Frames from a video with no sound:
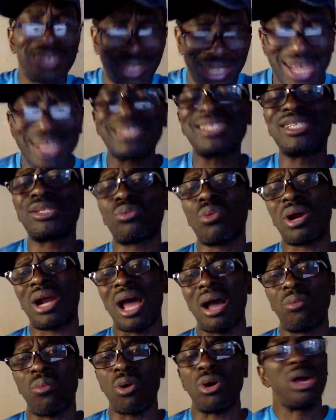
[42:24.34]
This is what
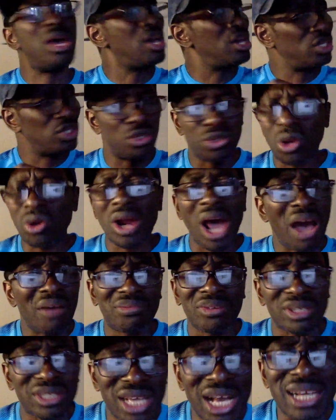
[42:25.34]
I want. You don't have
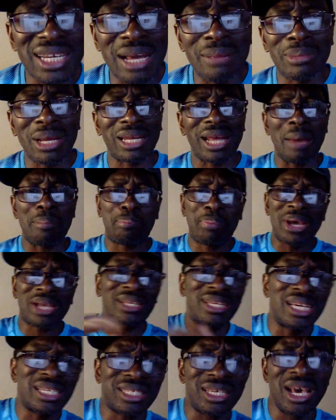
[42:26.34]
to tell them that I picked
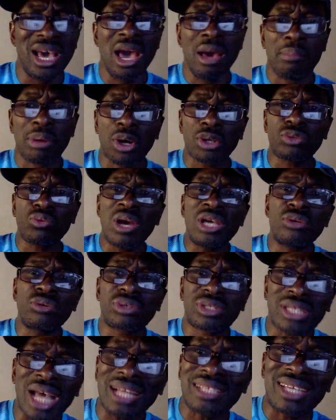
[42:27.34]
this, because when you
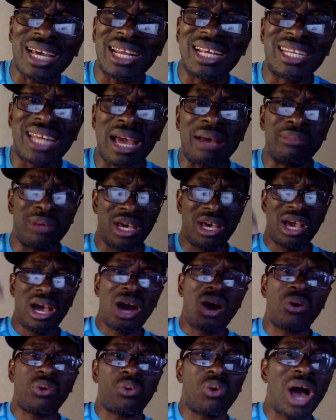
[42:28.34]
start telling them,
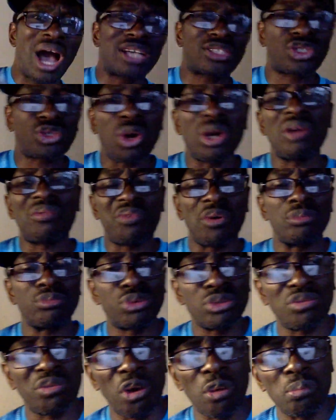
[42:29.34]
oh, I saw it from
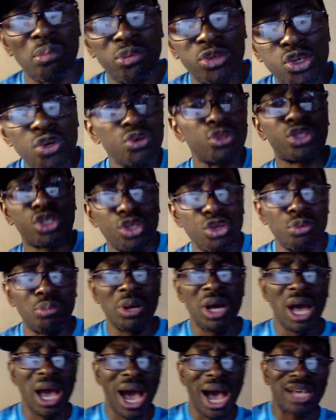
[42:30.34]
YouTube,
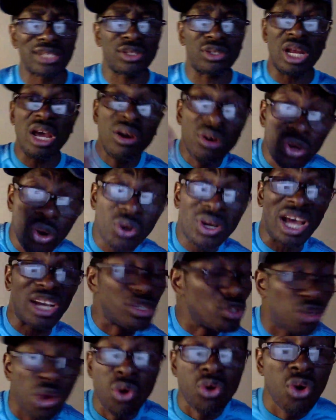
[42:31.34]
they know that
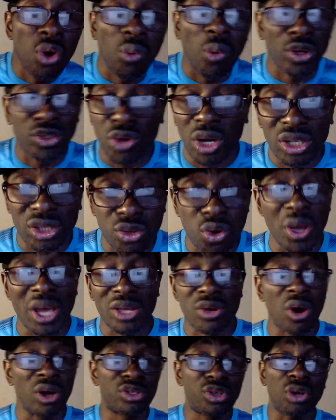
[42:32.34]
you don't know what you are doing.
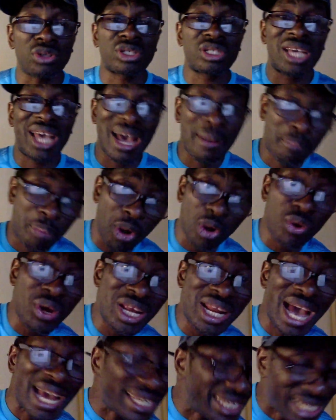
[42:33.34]
You're just
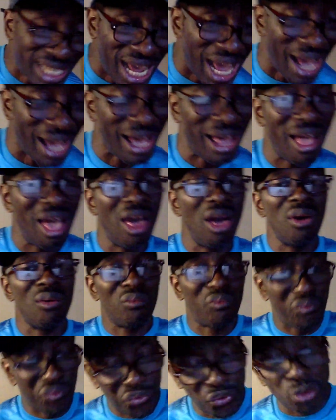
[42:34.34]
borrowing idea
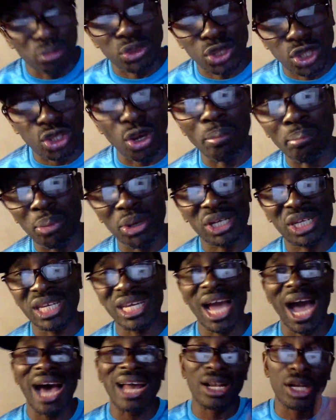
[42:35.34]
from
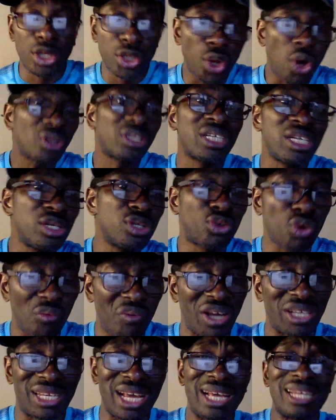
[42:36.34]
somebody and lording it
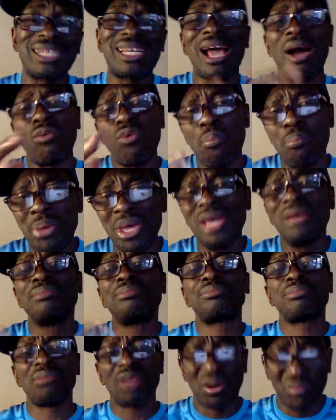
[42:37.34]
over. Then there will be
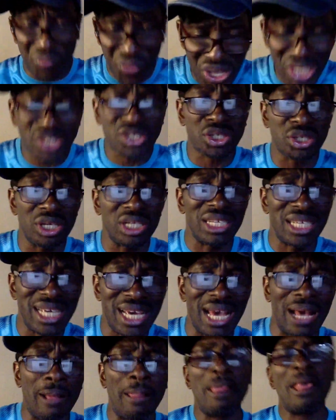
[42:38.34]
friction
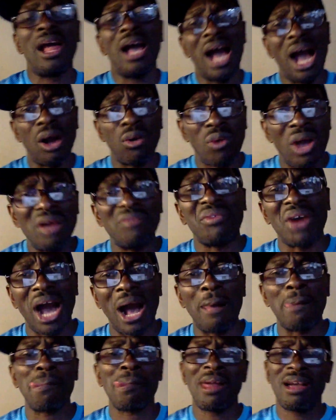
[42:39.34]
here.
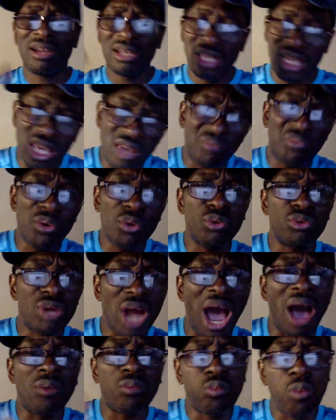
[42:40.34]
However, if you
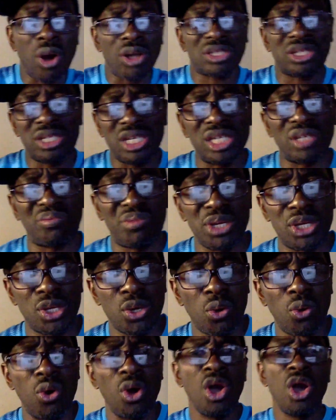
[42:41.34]
now watch this
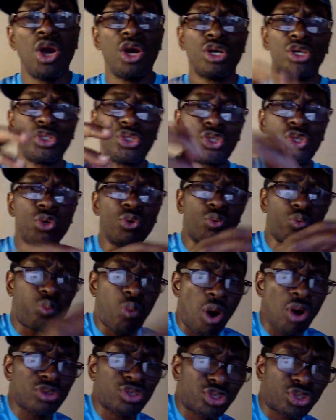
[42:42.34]
video, you
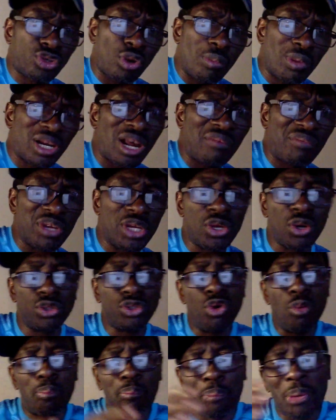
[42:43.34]
watch some other video,
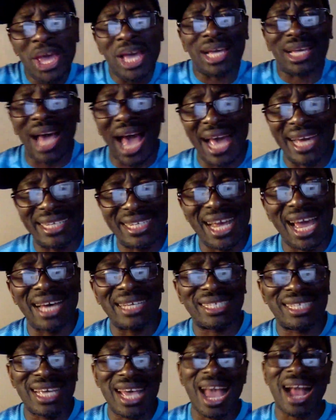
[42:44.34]
you pick
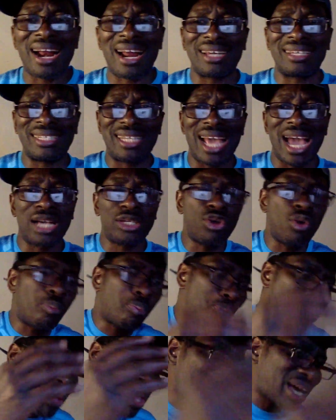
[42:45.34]
ideas here and there, you
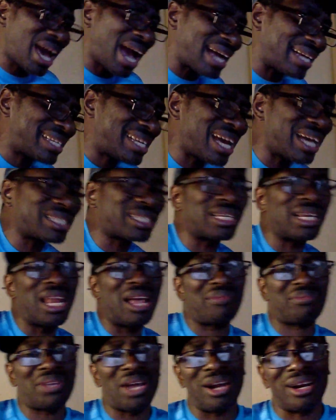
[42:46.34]
pick ideas
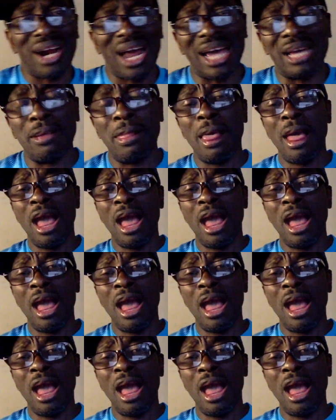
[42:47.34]
left and right,